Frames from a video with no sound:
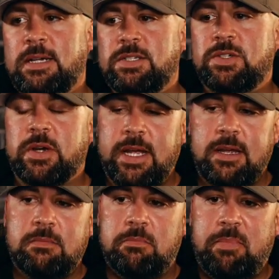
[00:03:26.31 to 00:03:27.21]
So
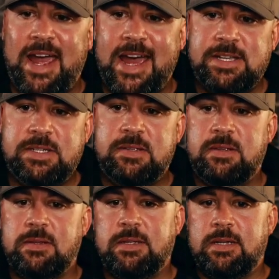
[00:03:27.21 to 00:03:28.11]
again, past,
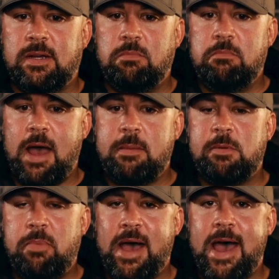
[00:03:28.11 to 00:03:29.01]
you know, mom and
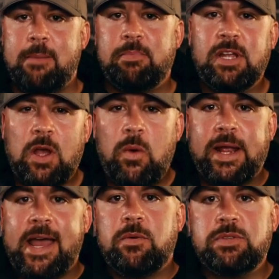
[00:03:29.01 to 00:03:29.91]
pop, going
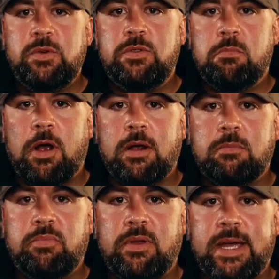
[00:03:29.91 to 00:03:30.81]
out to the
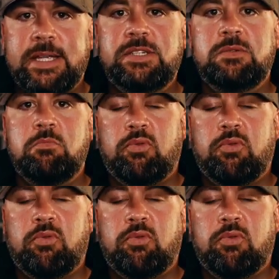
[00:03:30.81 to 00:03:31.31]
marketplace.